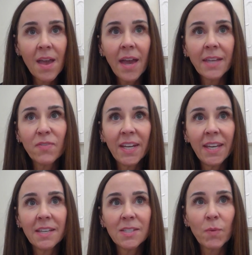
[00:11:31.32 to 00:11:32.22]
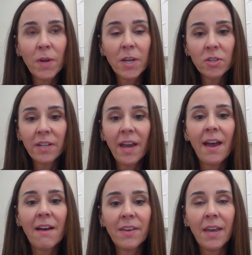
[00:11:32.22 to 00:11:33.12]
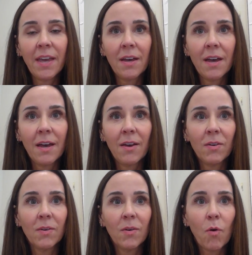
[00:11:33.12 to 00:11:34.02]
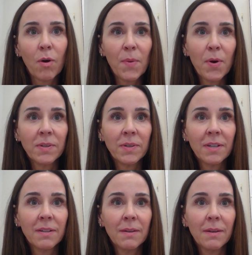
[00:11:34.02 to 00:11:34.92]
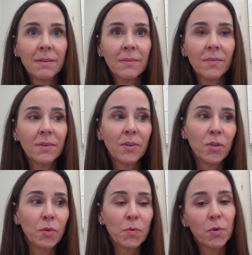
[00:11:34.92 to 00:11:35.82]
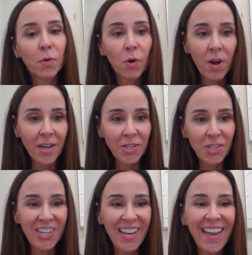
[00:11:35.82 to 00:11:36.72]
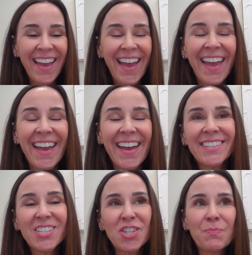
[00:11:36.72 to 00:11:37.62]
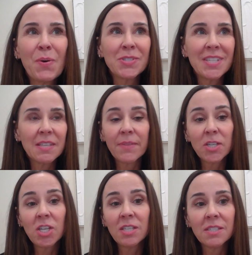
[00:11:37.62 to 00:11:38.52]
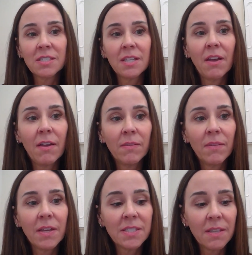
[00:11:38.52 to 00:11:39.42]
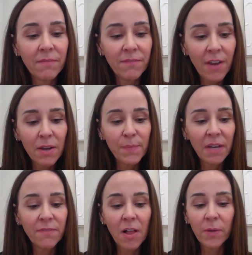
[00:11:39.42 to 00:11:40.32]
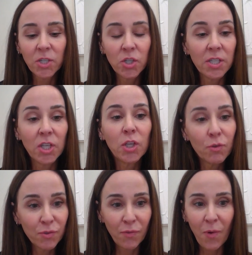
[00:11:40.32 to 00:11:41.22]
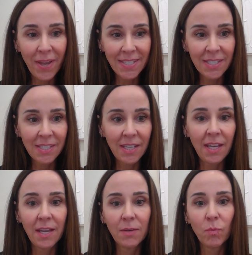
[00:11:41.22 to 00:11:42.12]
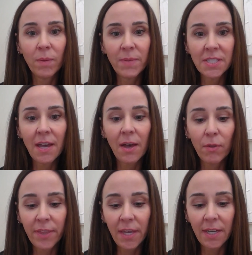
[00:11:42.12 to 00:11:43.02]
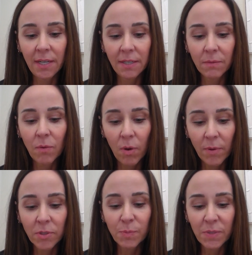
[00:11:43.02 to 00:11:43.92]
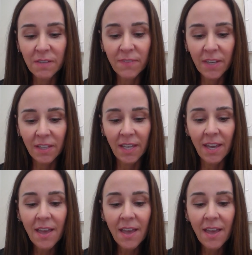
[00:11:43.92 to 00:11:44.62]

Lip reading: It's funny because Rachel and I have a hormone guru crush, and she posted something. She is a very big following. She's a huge voice in women's health and in hormones specifically.